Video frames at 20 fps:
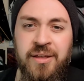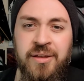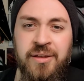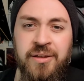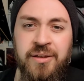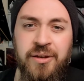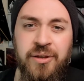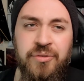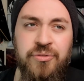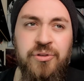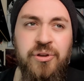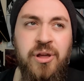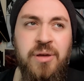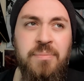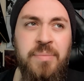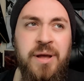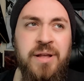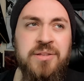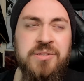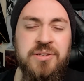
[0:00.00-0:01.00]
If you like
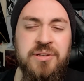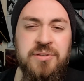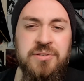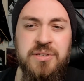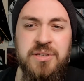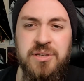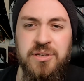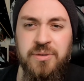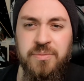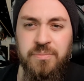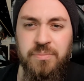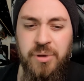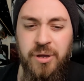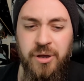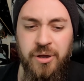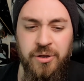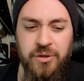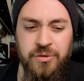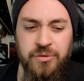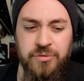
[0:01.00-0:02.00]
bands like
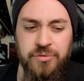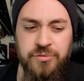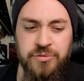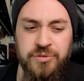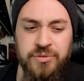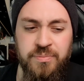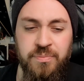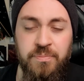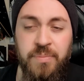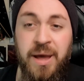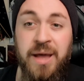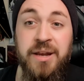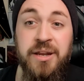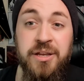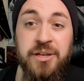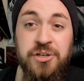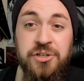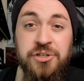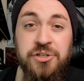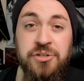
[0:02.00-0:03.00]
Decomposed,
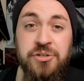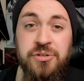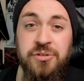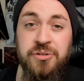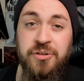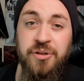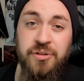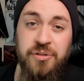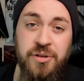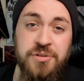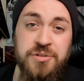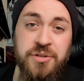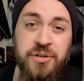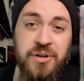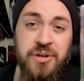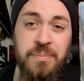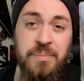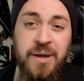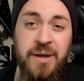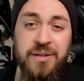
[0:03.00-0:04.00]
Banished, those
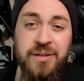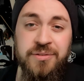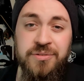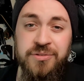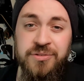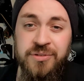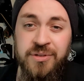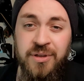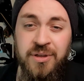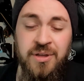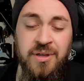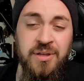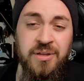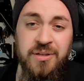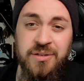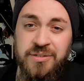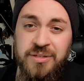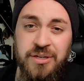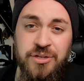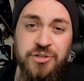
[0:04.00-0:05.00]
kind of bands,
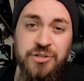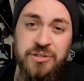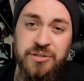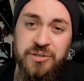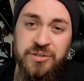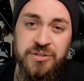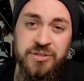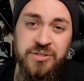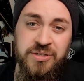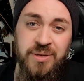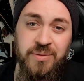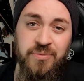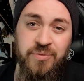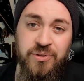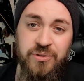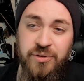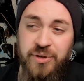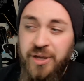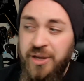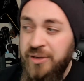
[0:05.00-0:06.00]
essentially it's the same thing
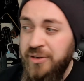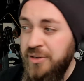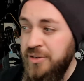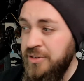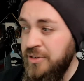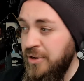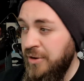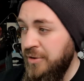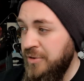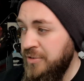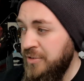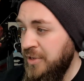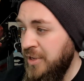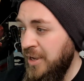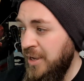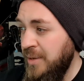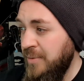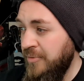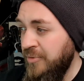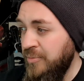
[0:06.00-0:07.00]
you're getting. These guys
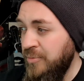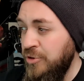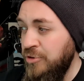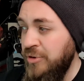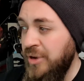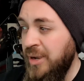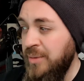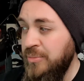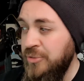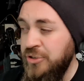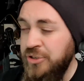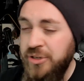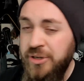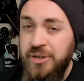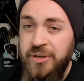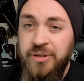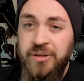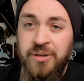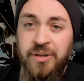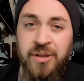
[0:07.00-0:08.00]
came from New
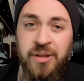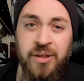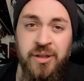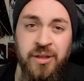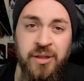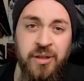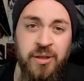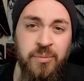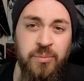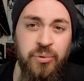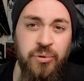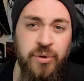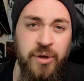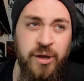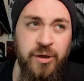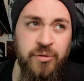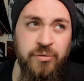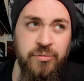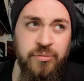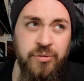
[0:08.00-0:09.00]
Hampshire, put
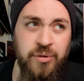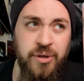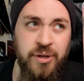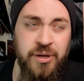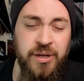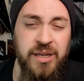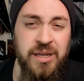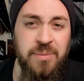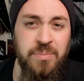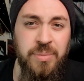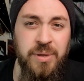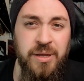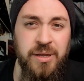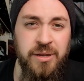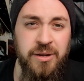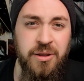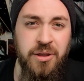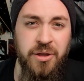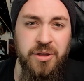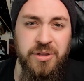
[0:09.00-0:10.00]
out an EP
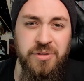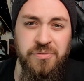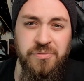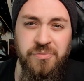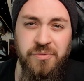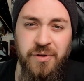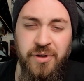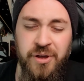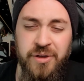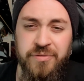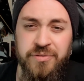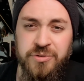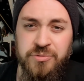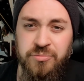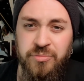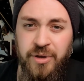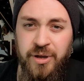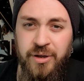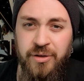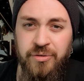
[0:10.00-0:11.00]
in 95 as
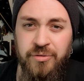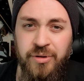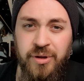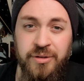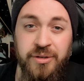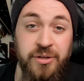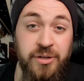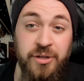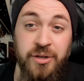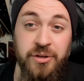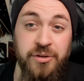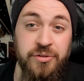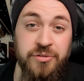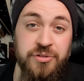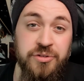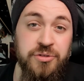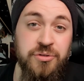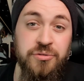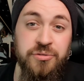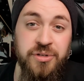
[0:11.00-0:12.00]
well, and then they kind of
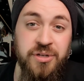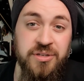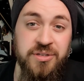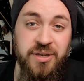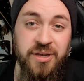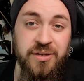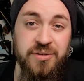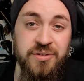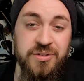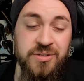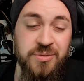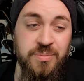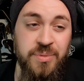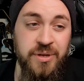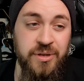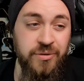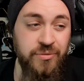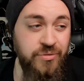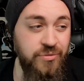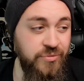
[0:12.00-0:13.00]
just called it a day and
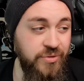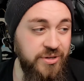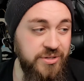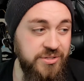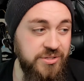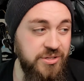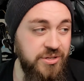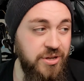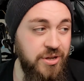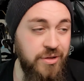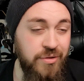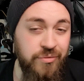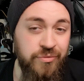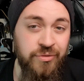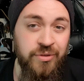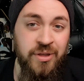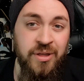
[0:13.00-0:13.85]
disappeared off the face of the earth.